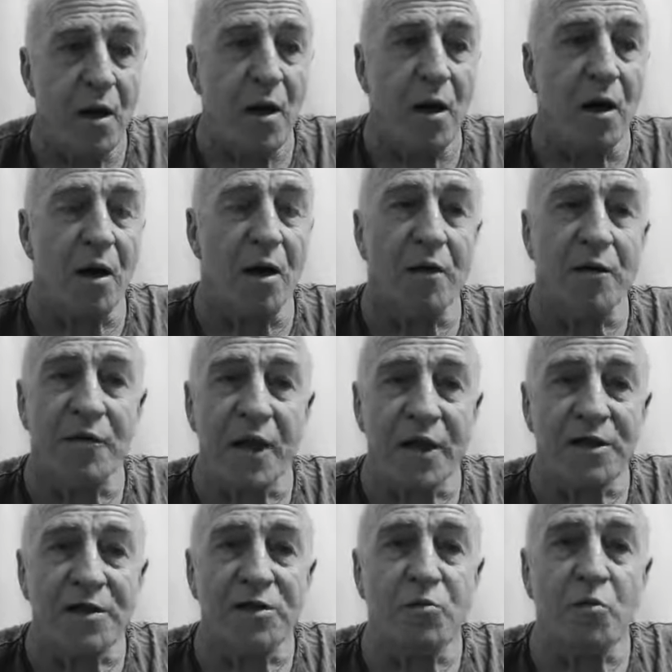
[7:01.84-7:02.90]

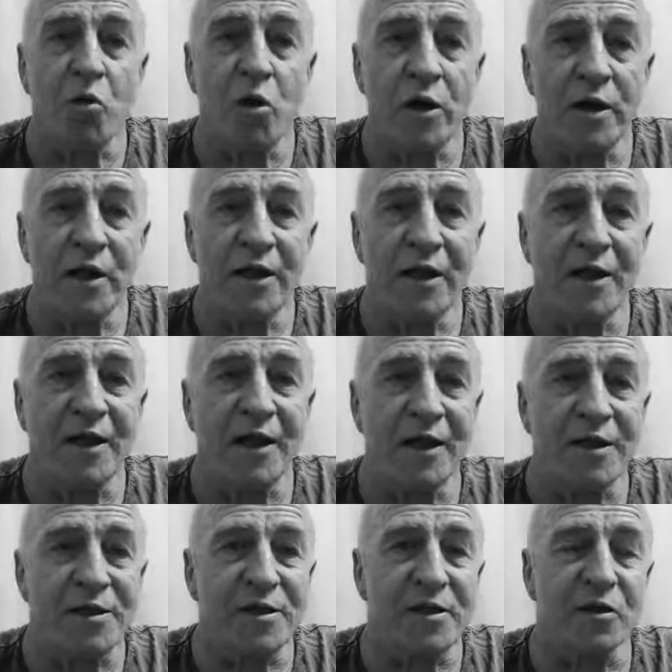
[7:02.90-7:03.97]
That's working
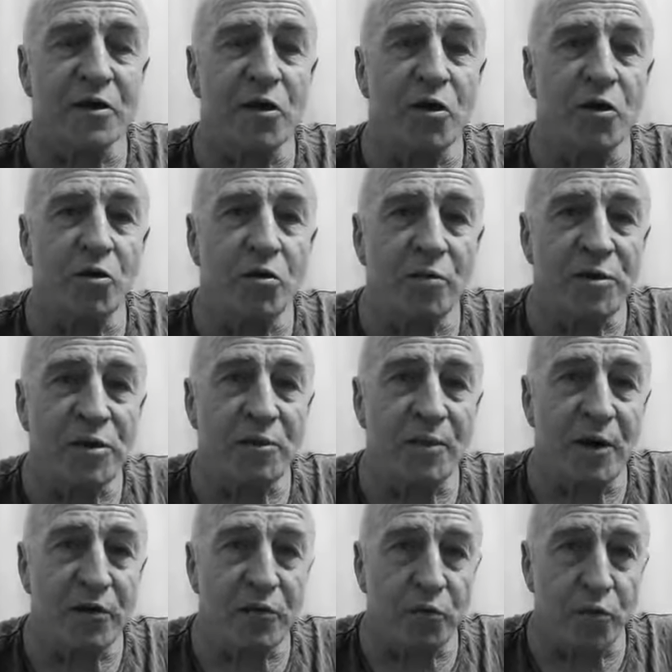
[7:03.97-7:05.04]
against an enormous
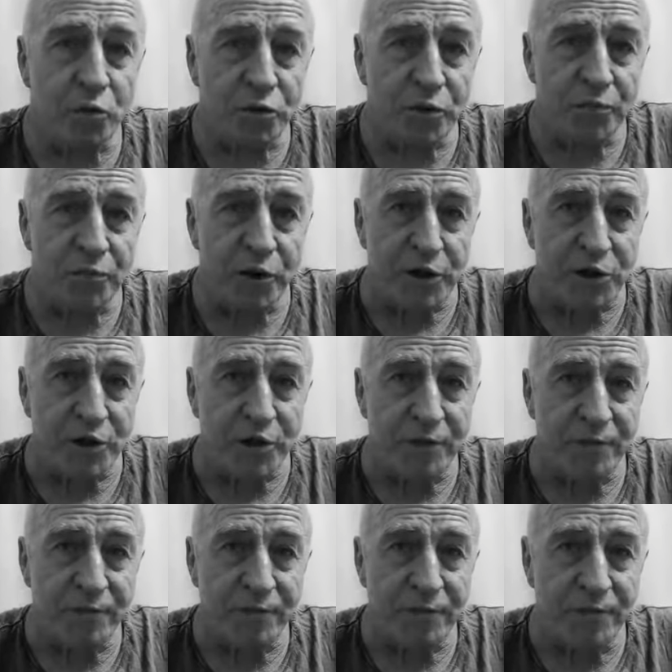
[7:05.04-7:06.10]
amount of water pressure.
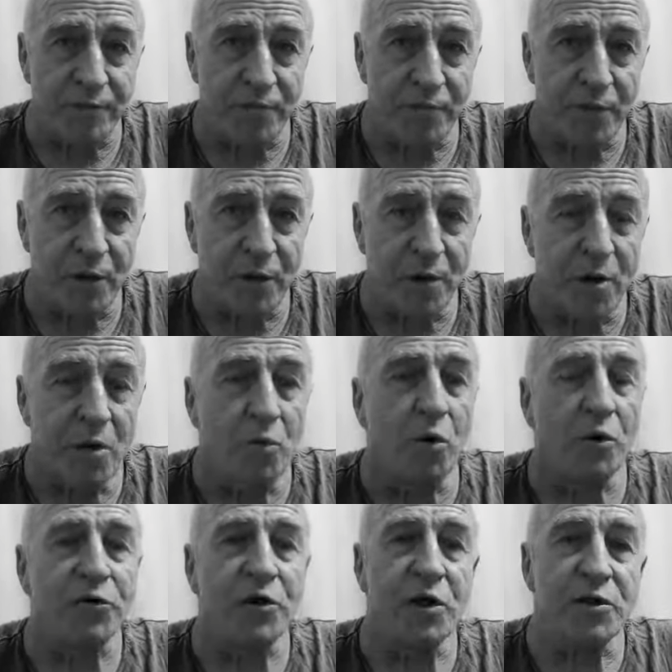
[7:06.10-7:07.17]

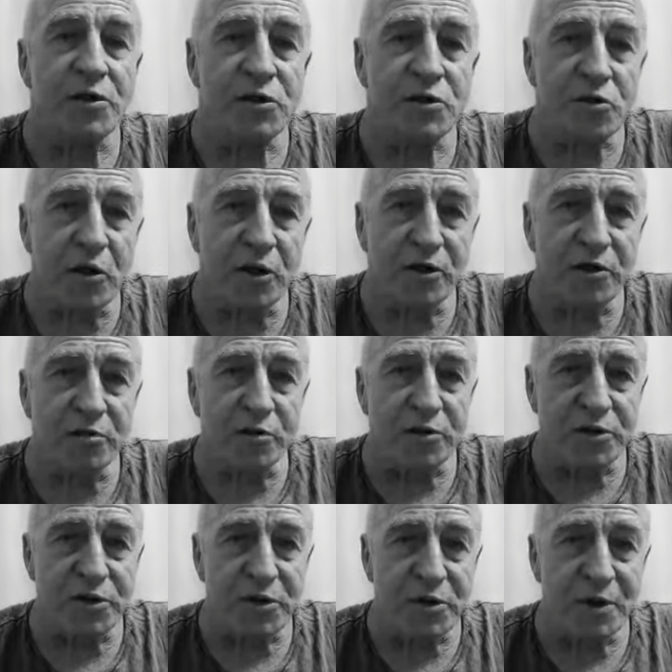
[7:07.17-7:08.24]
What the instructor will
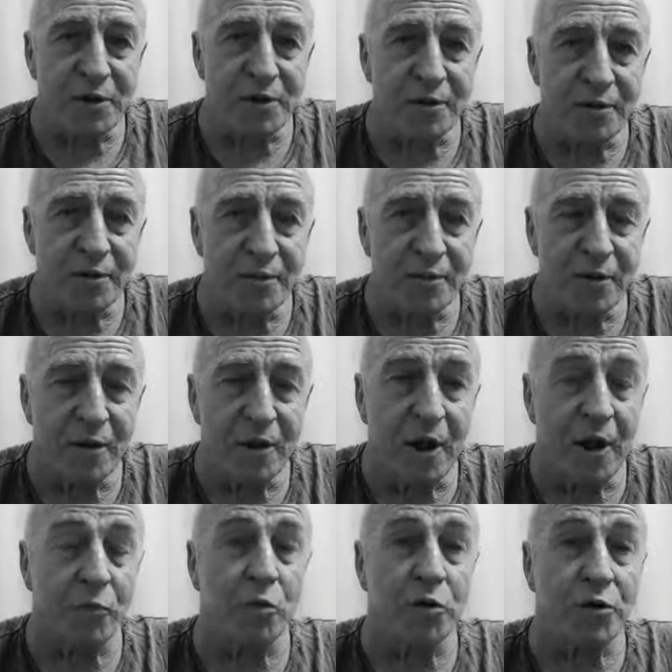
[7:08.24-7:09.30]
see,
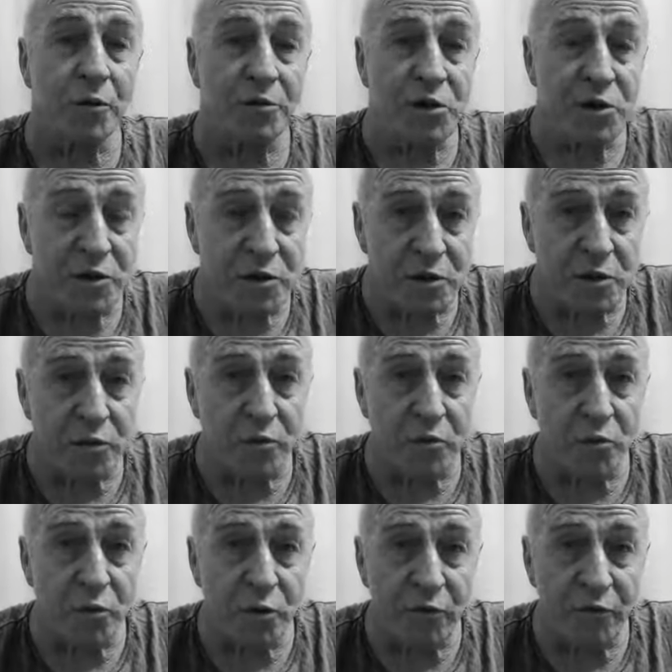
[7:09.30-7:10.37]
and what the student
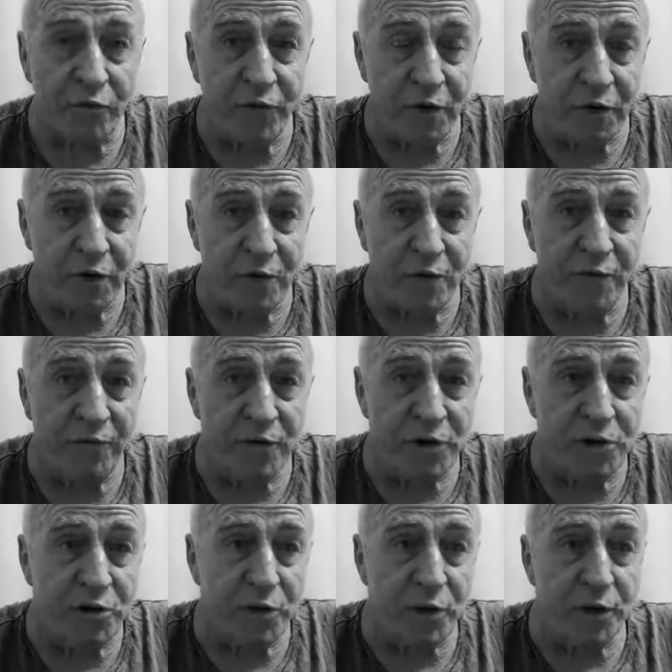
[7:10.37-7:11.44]
will feel if he's
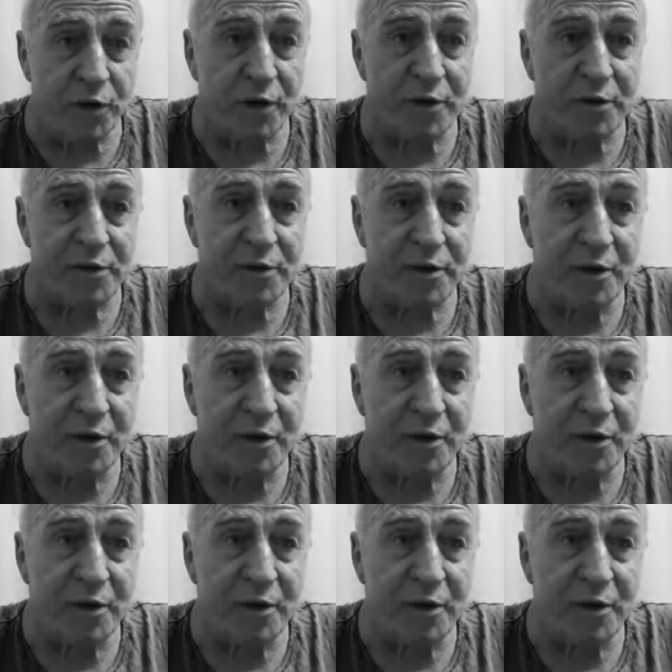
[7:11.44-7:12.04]
doing this,